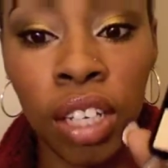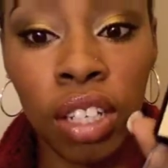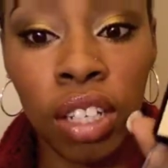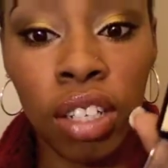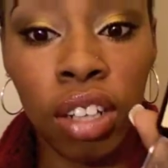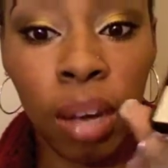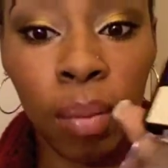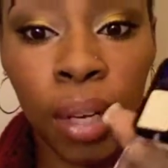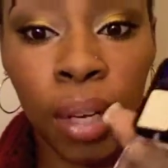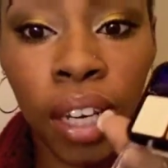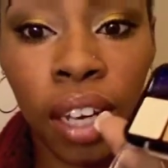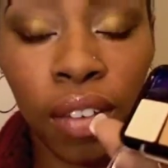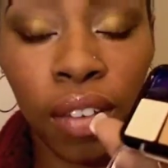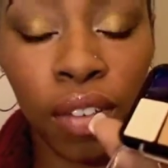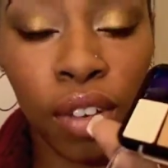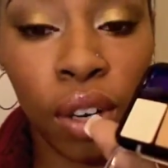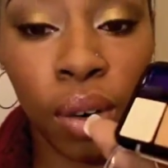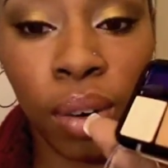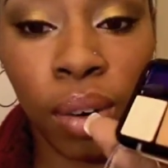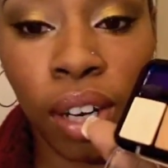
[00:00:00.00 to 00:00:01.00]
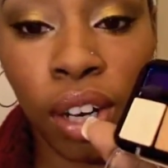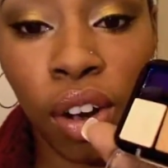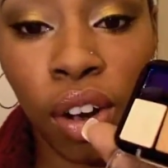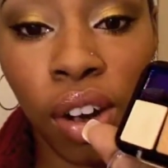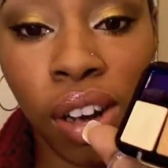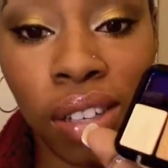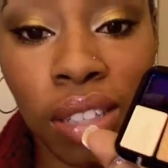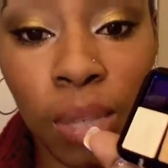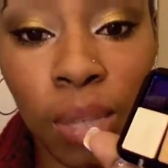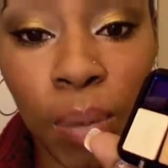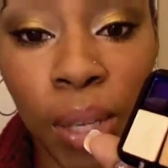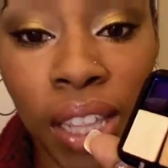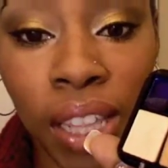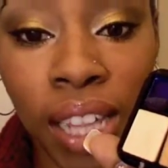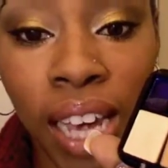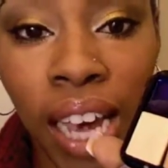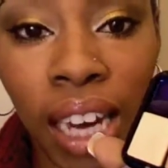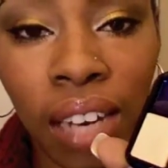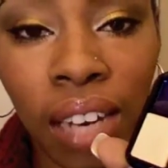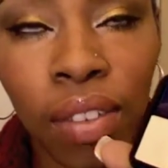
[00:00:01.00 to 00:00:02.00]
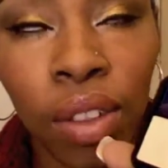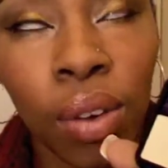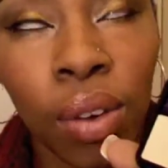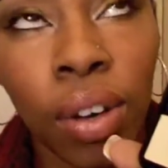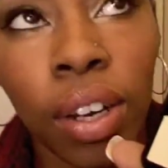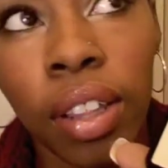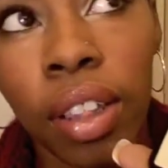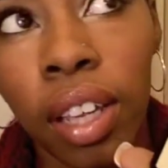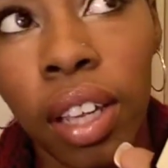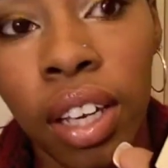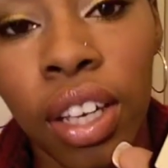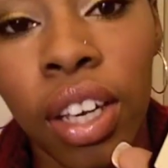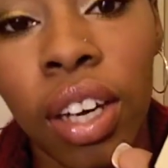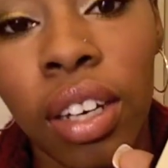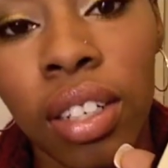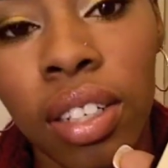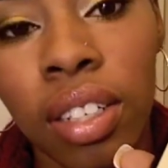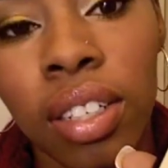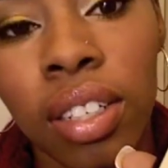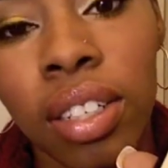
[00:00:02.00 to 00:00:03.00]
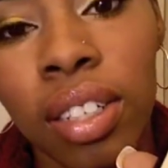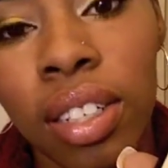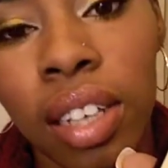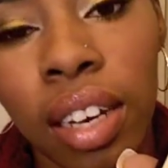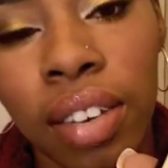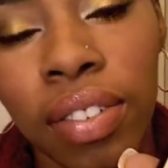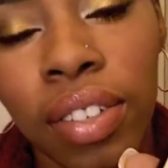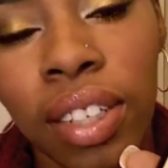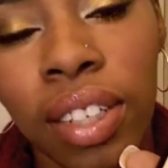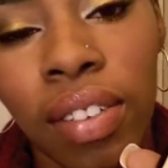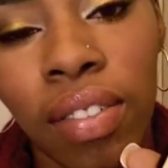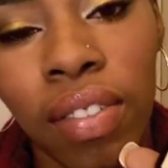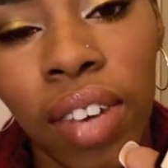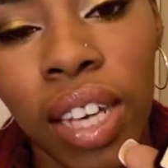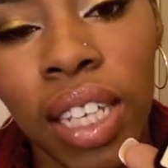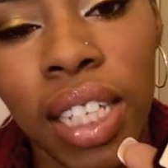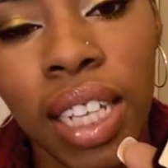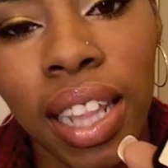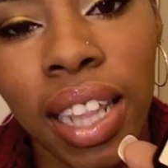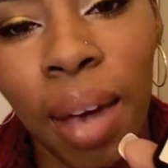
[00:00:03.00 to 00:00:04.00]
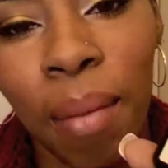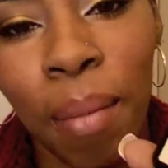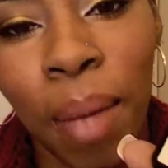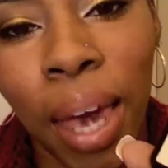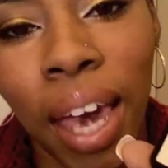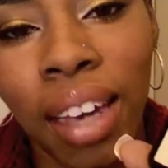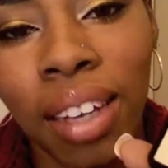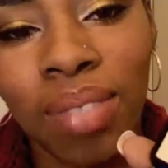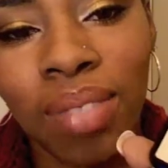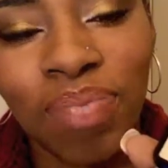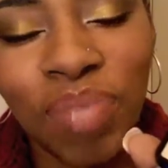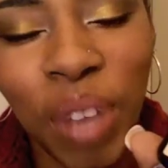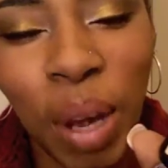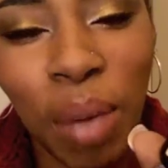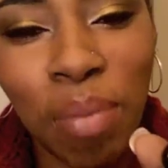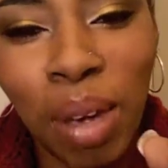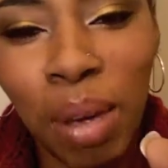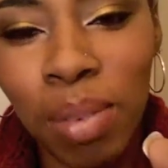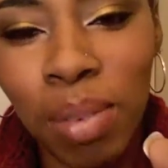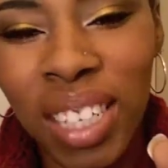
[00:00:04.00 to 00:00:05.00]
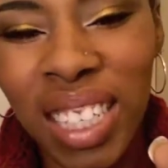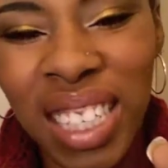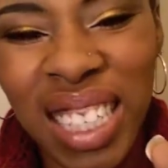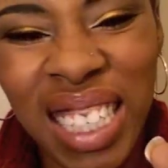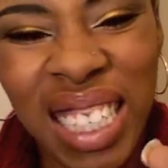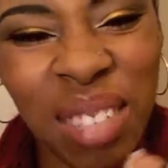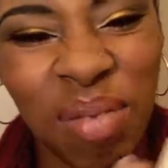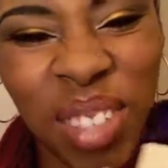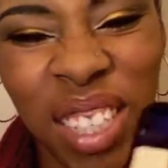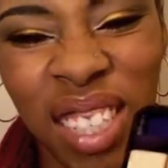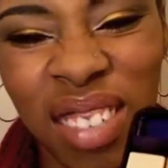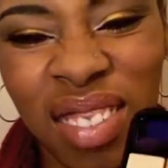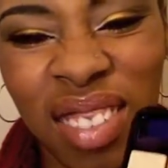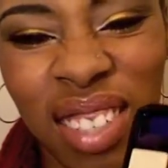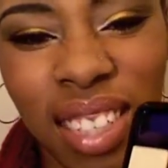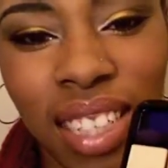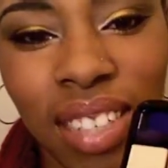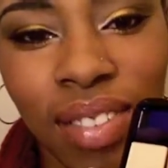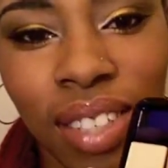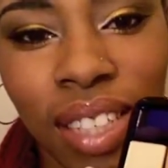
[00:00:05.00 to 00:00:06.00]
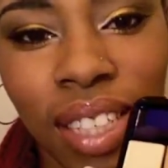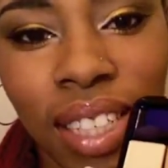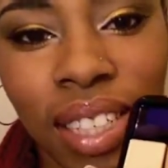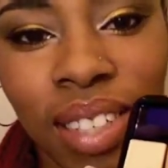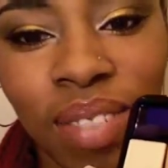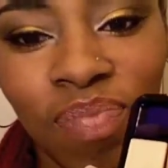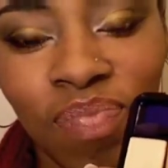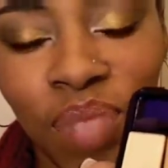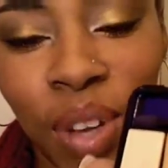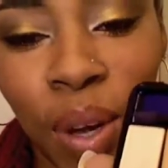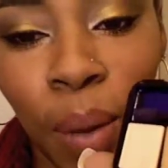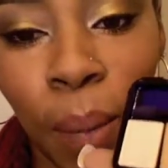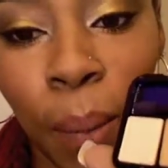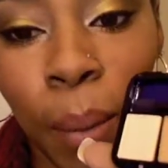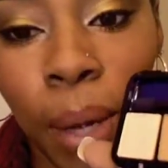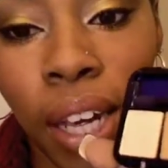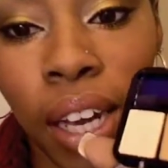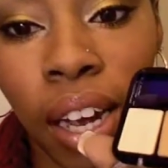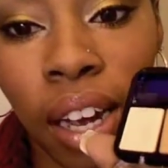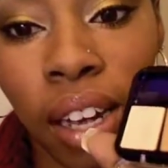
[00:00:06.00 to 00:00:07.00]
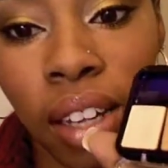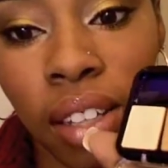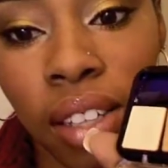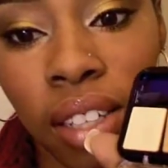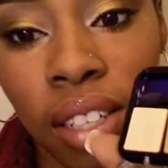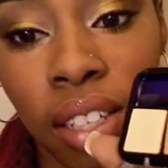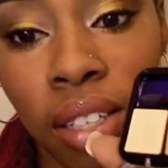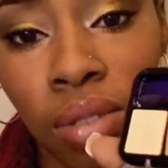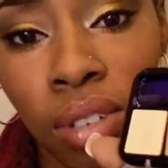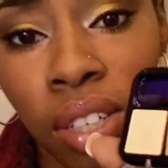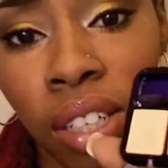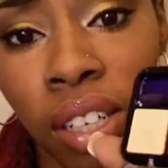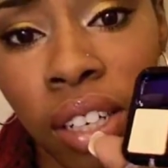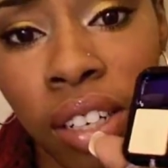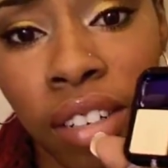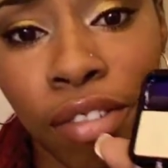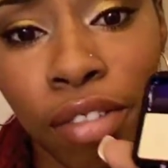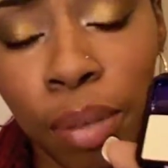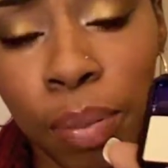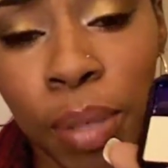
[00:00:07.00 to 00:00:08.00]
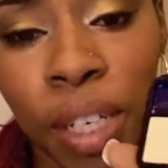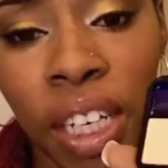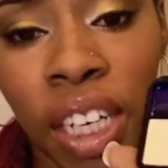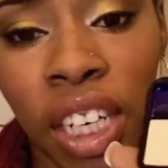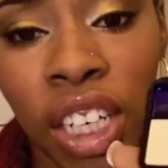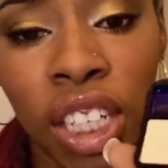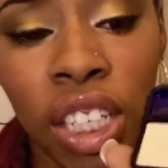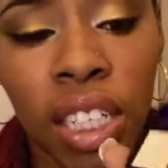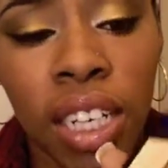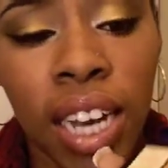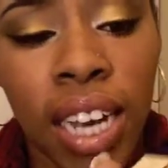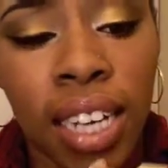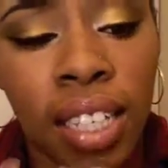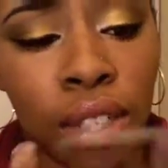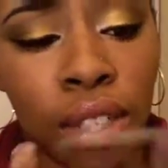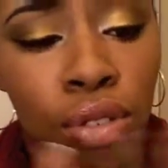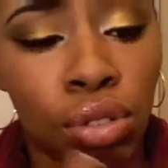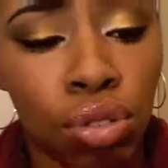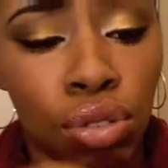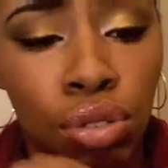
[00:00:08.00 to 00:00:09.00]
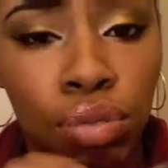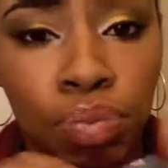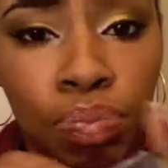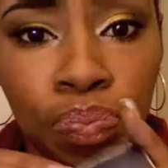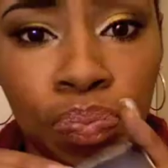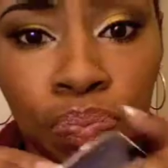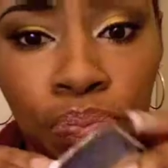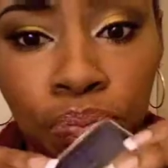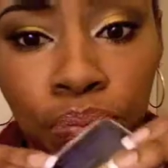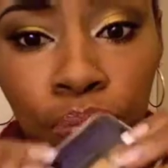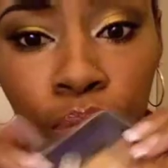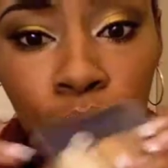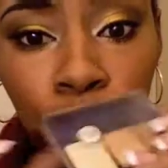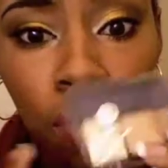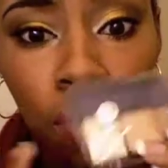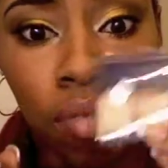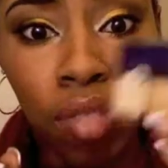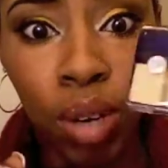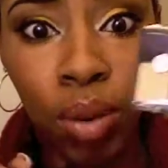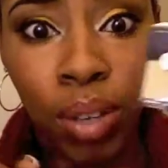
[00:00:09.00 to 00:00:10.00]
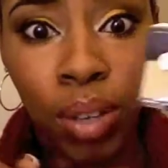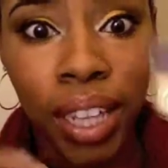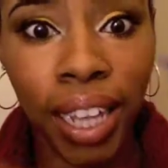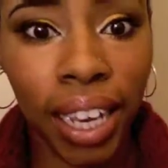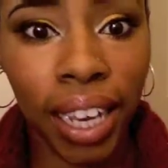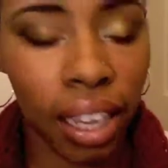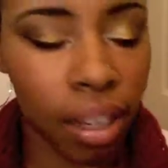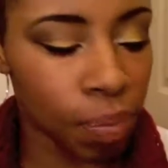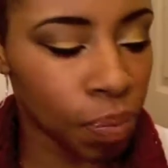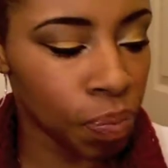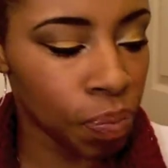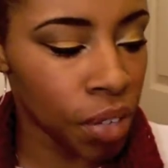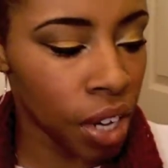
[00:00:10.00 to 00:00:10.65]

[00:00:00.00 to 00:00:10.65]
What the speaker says: So, I mean, if you don't want to go out and spend that, even though I think y'all should definitely invest in that MAC, maybe just because I'm so in love with it. But this is really good for beginners. Nice neutral. Really like it.